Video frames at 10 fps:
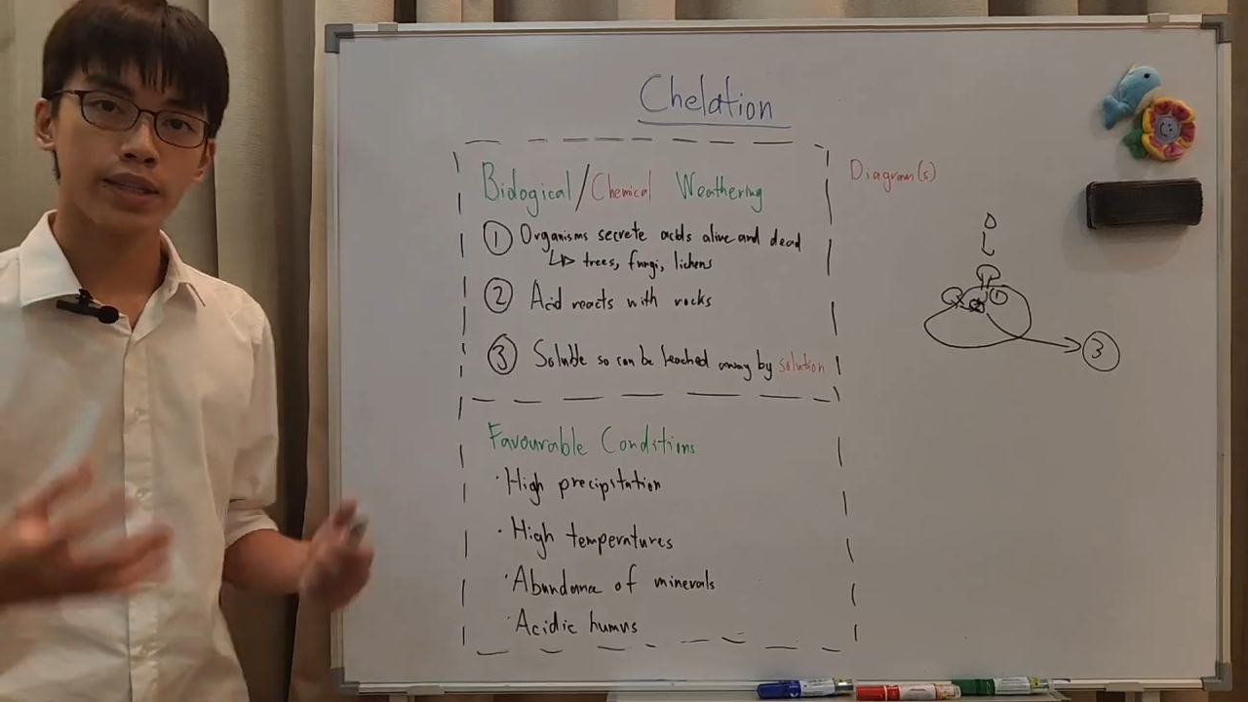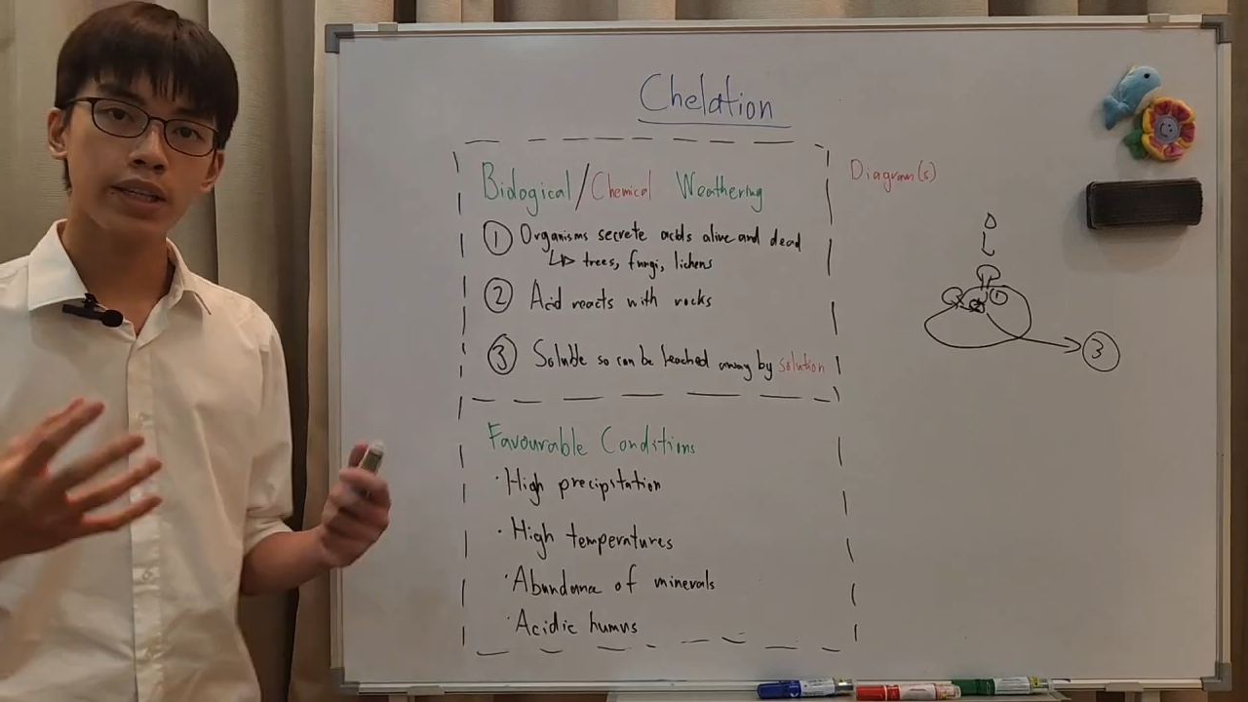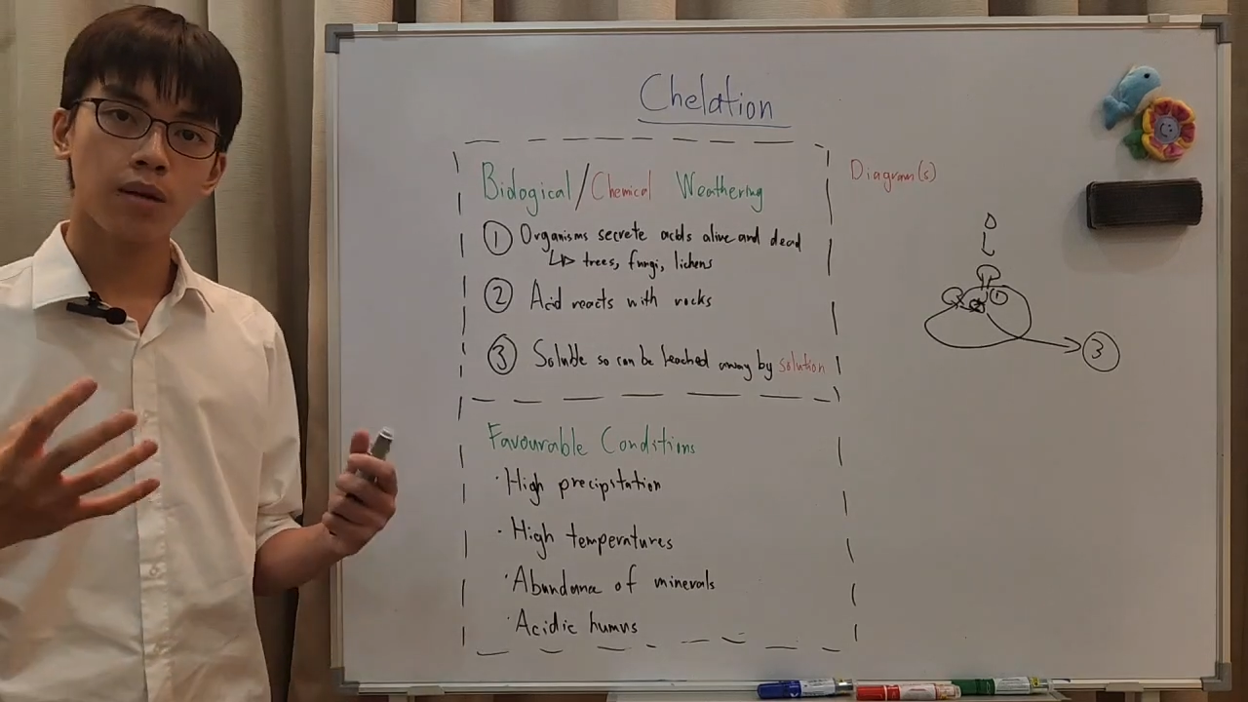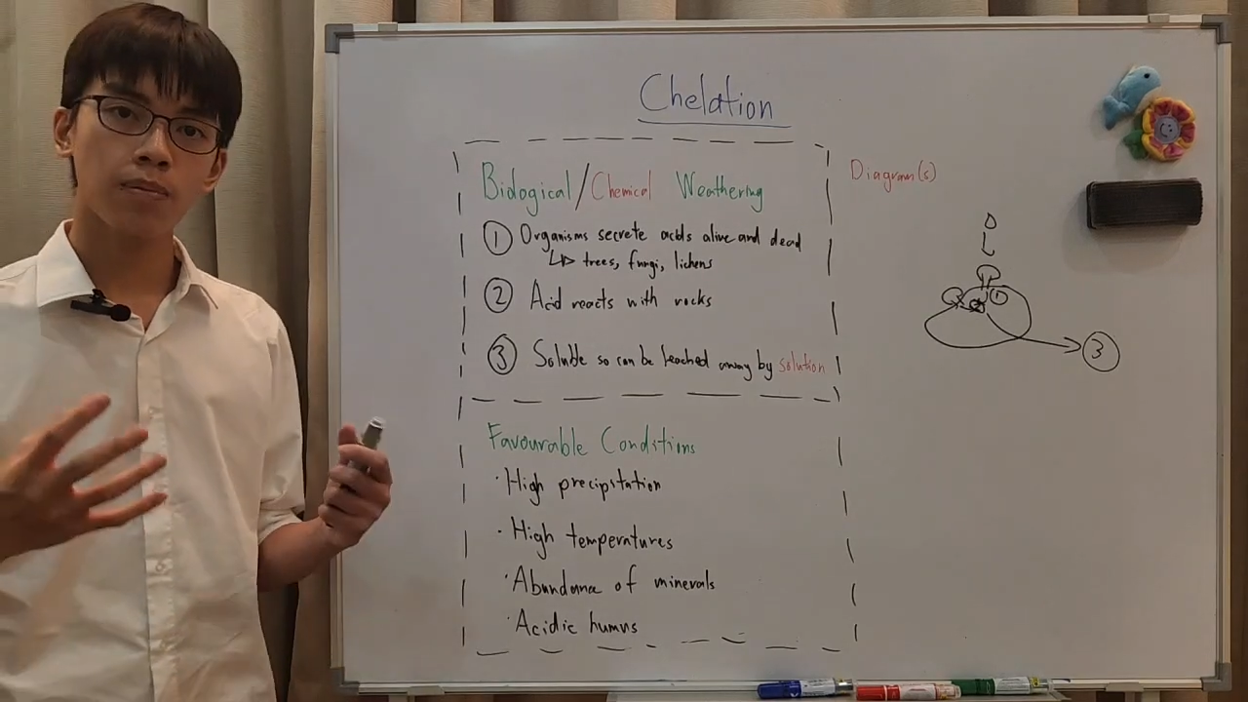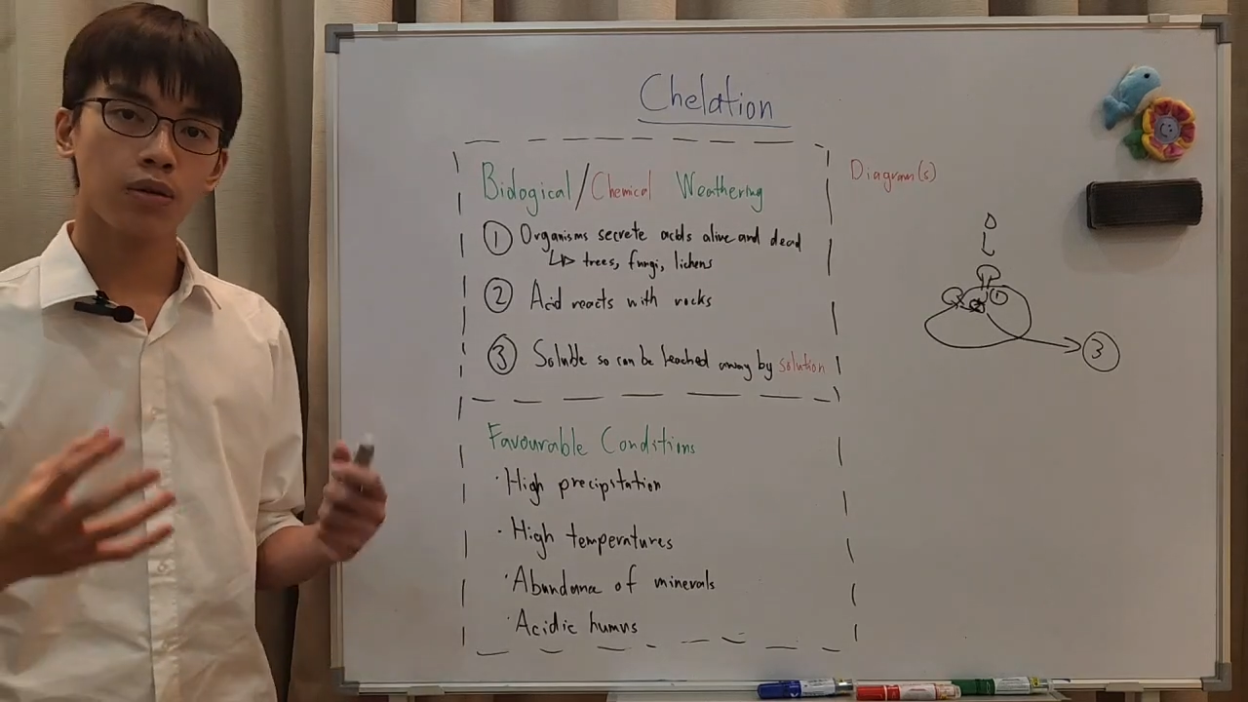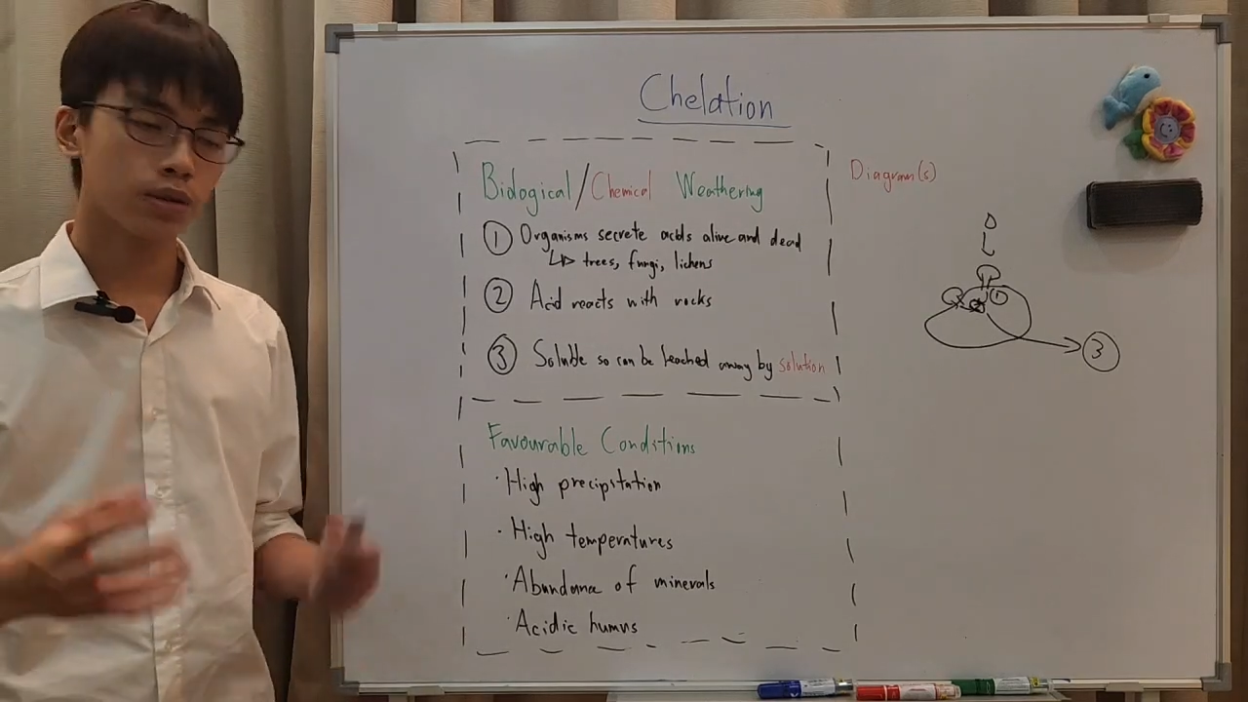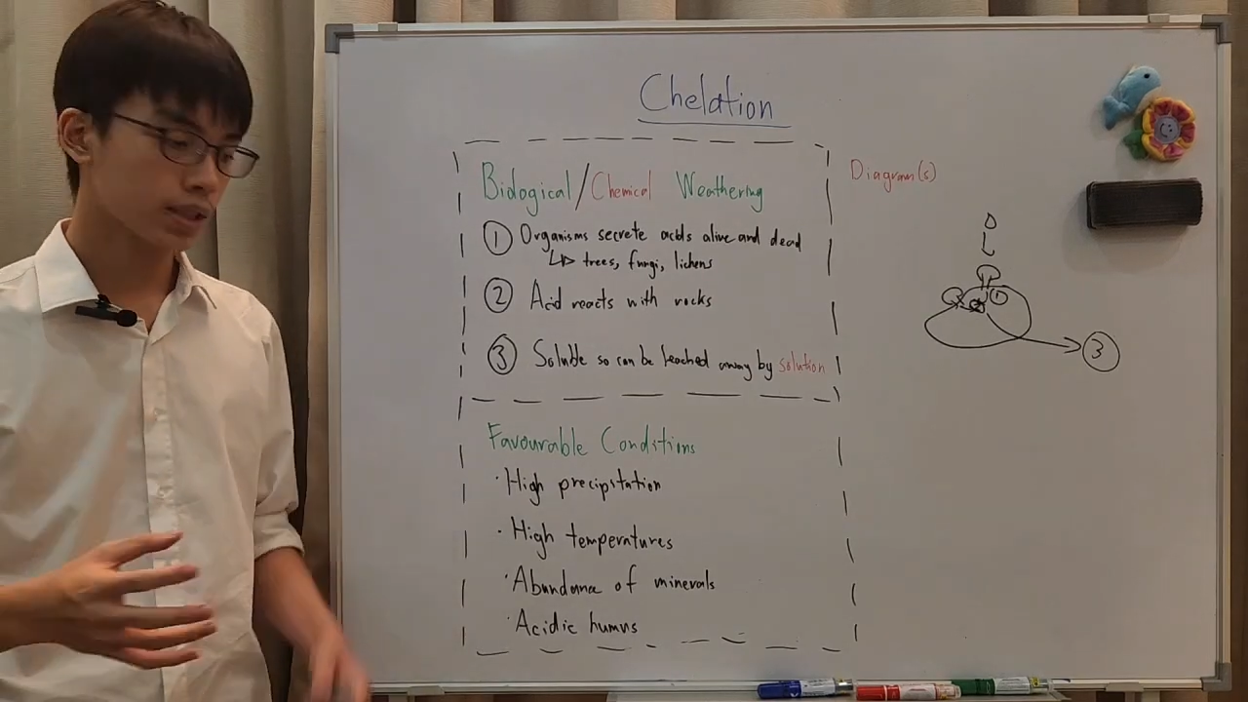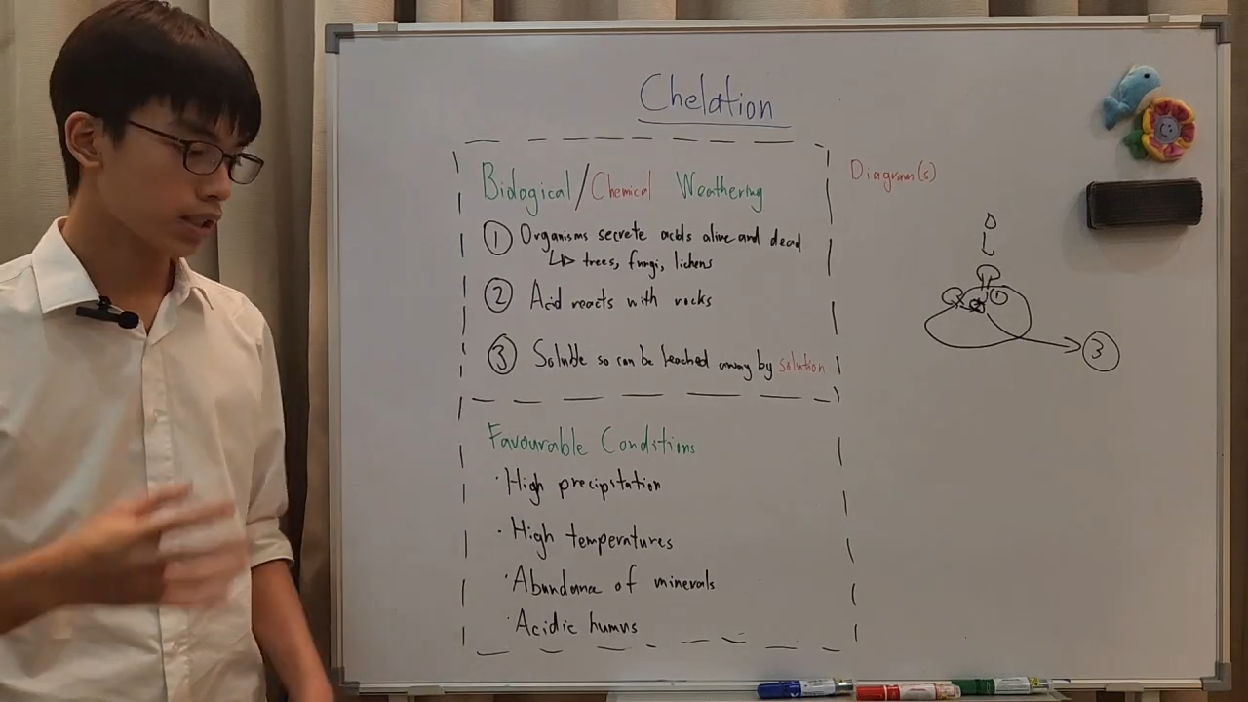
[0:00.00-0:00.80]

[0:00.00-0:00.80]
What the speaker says: decompose,